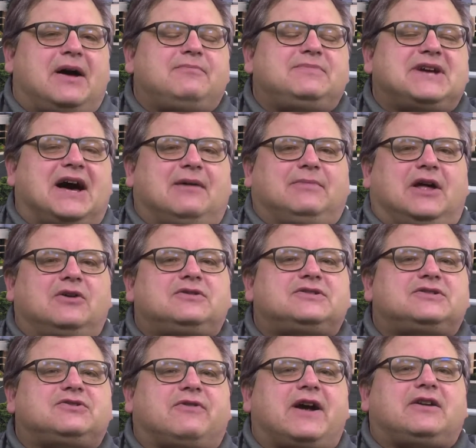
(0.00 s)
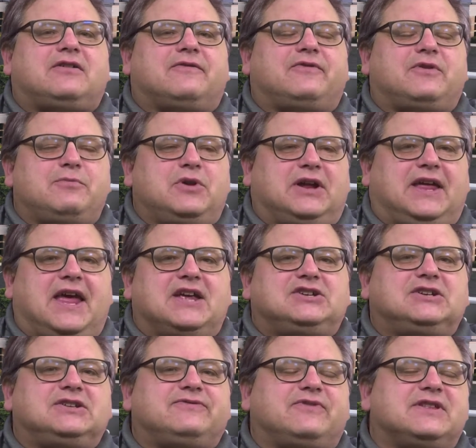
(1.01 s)
I'm Tom Laux, Director of
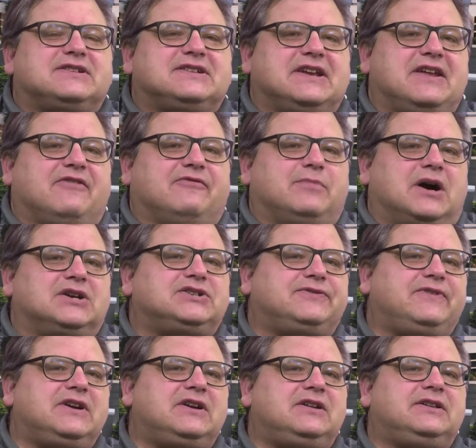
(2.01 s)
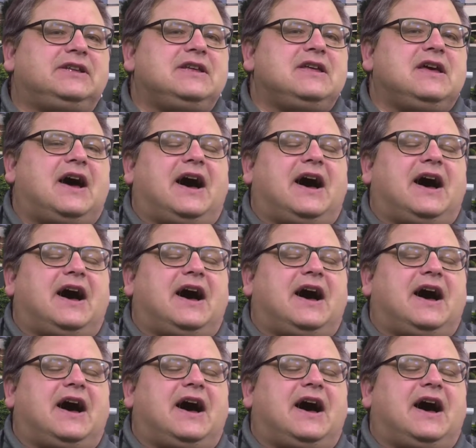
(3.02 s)
Communications for the City of Marshfield.